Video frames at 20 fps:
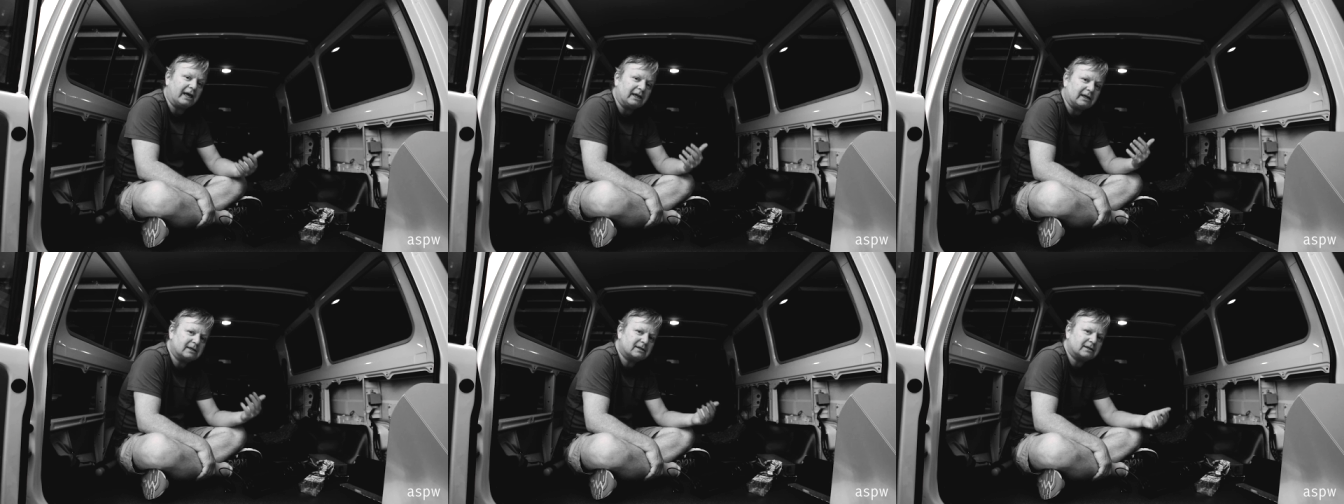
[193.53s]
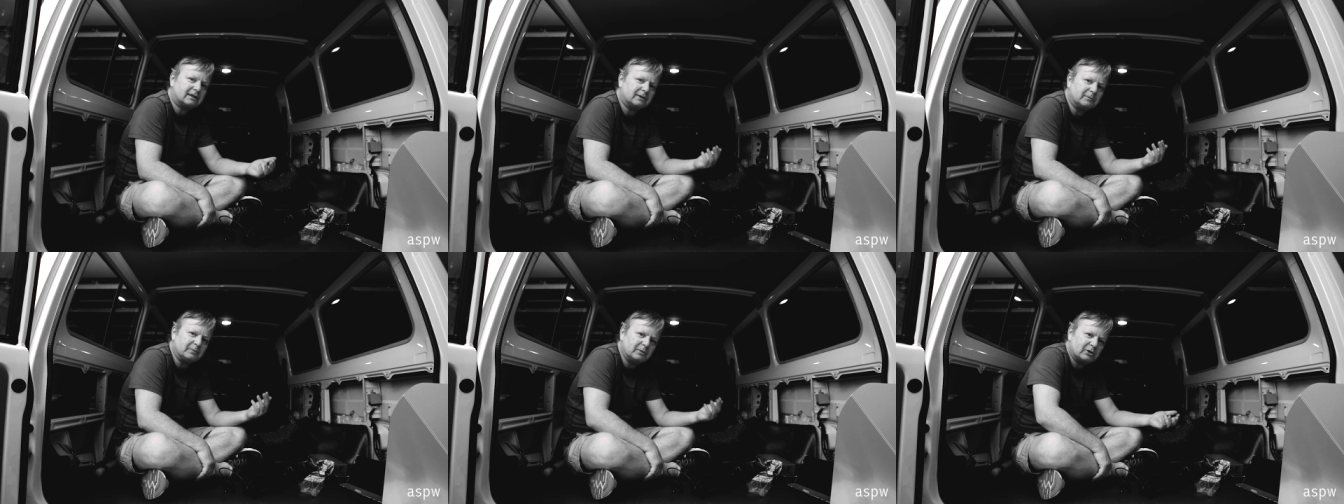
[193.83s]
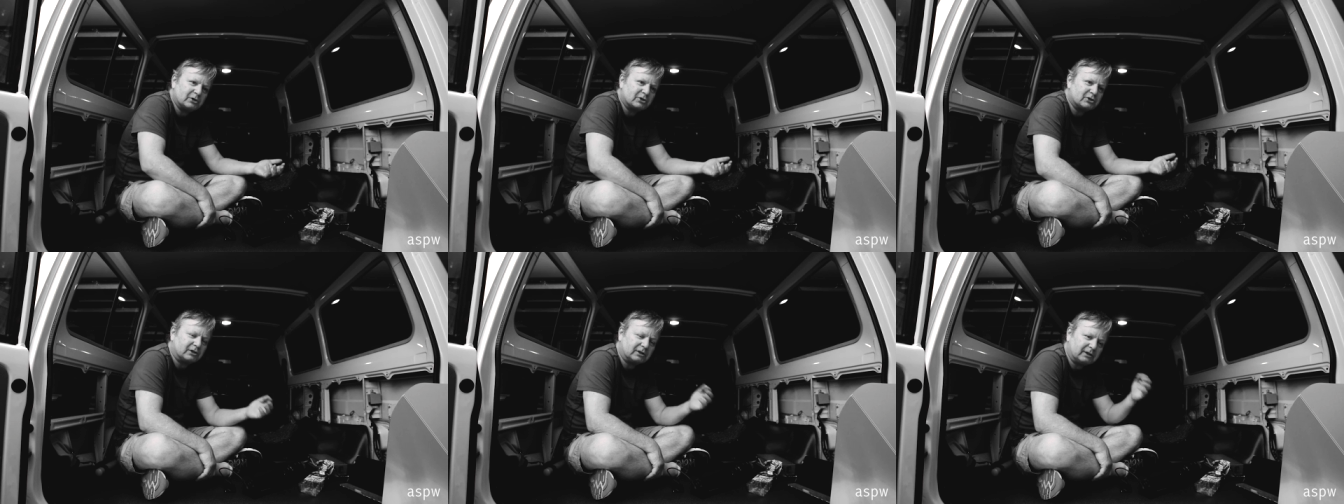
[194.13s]
edit a
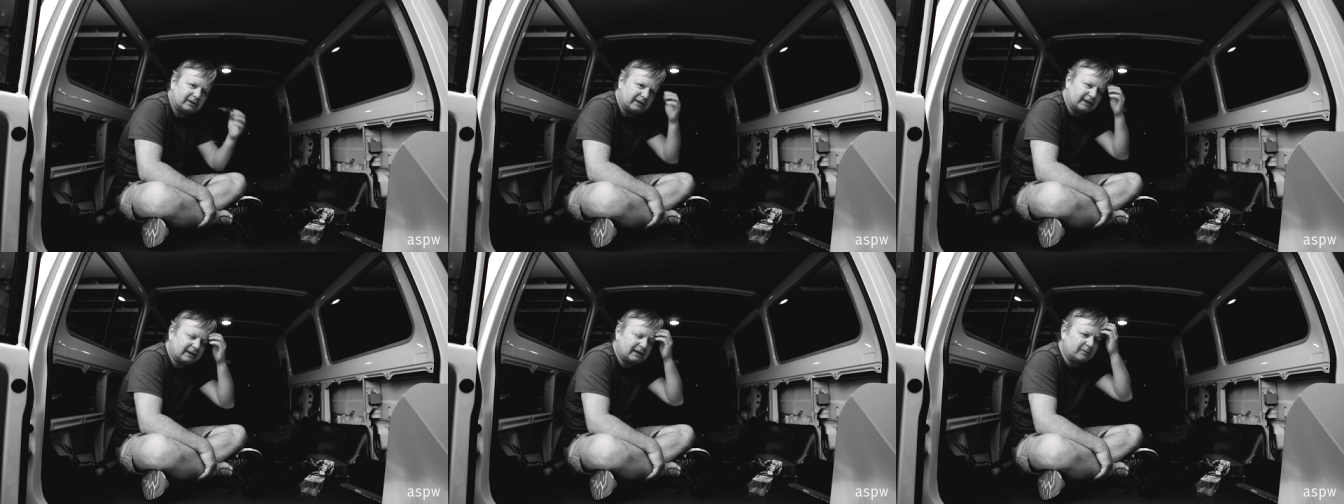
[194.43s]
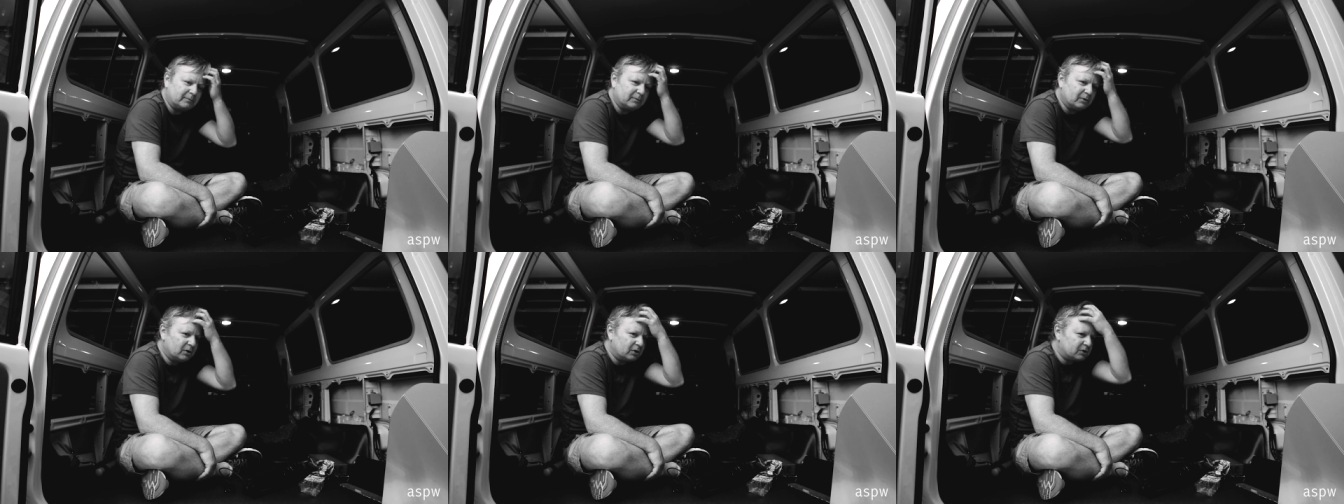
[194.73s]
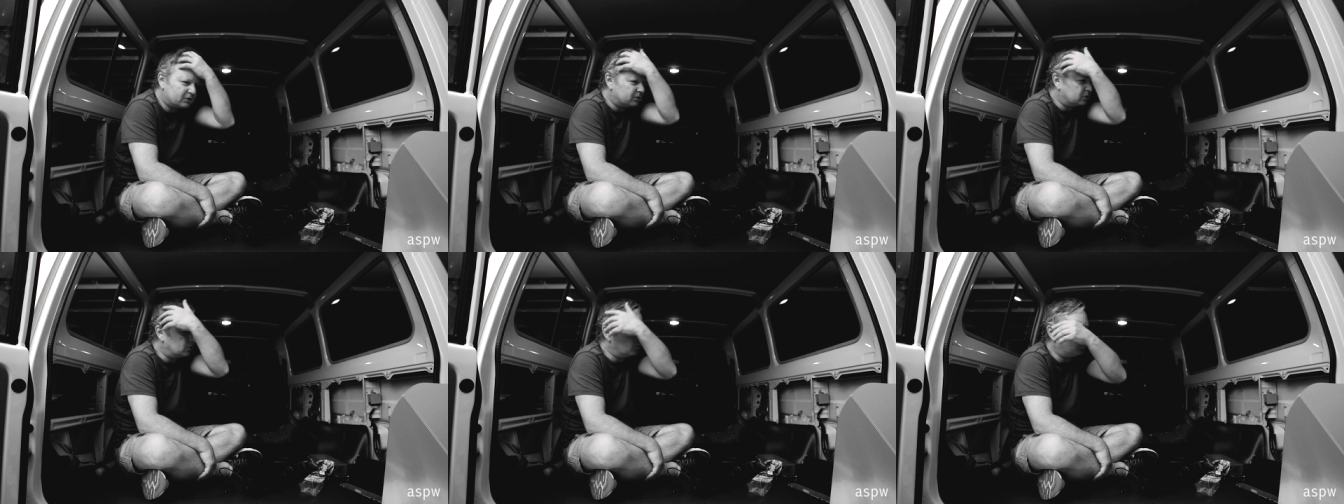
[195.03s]
commercial and the
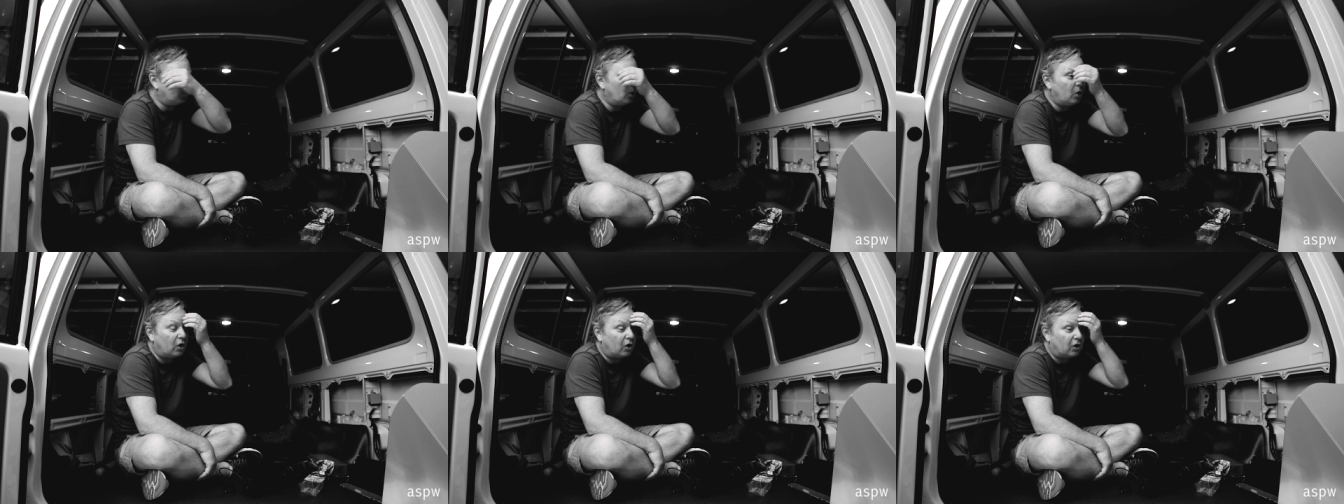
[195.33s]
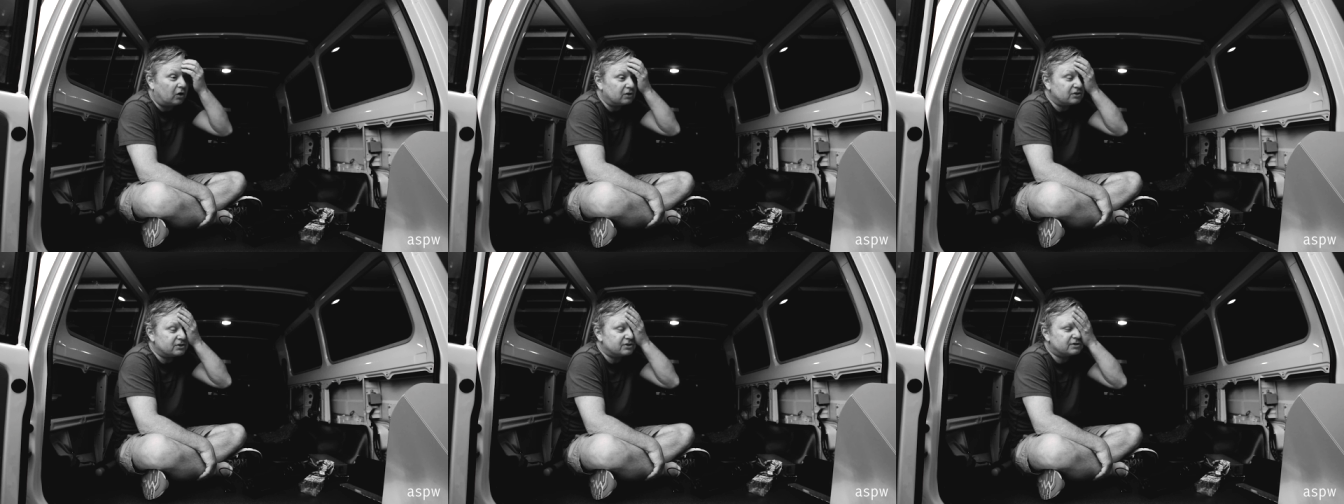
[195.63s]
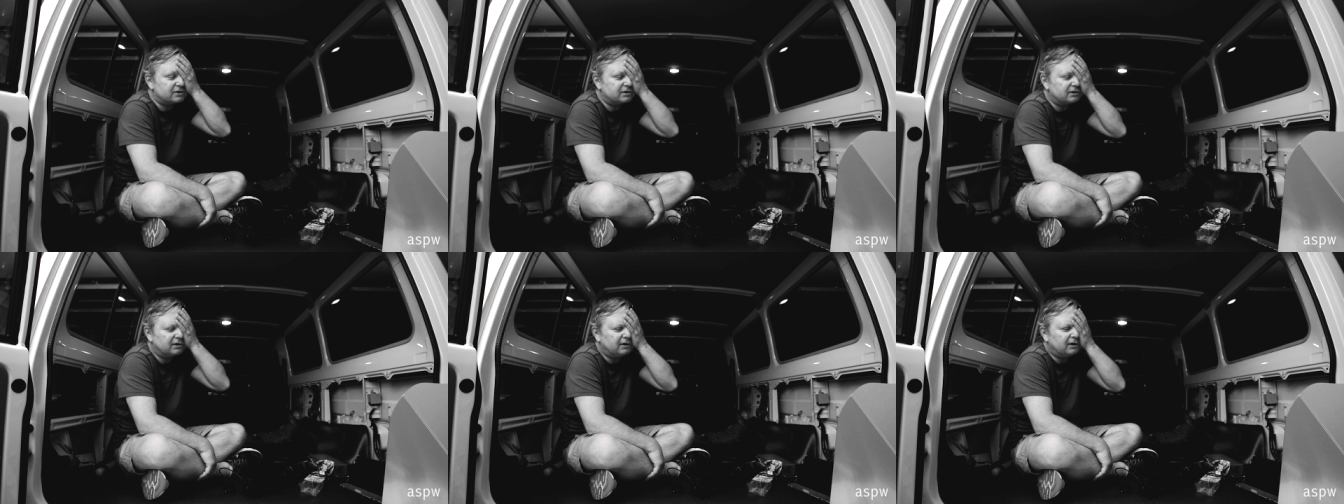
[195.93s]
commercial
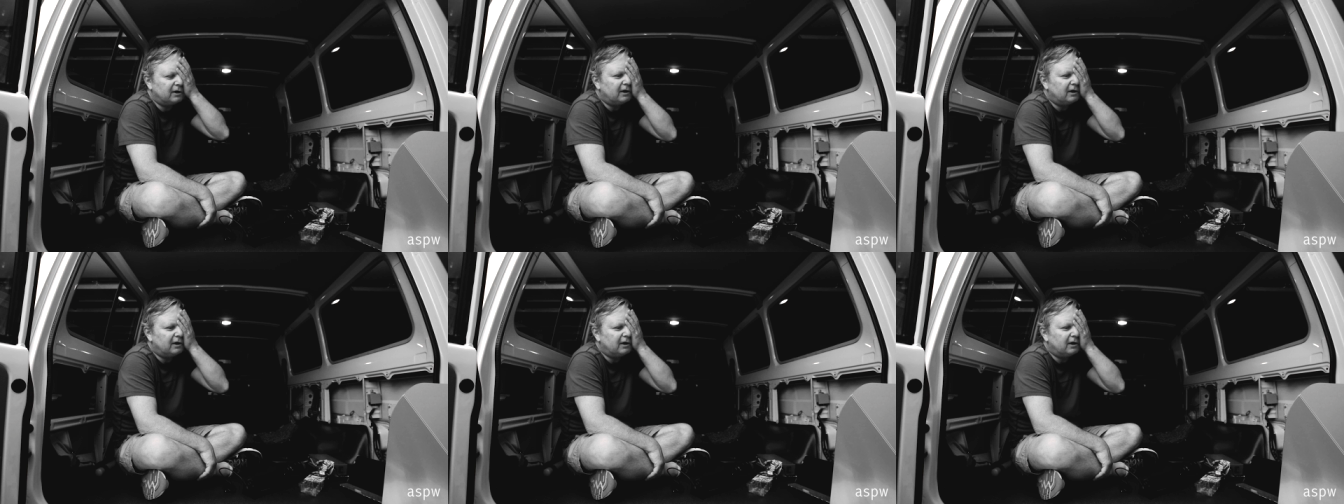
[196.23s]
was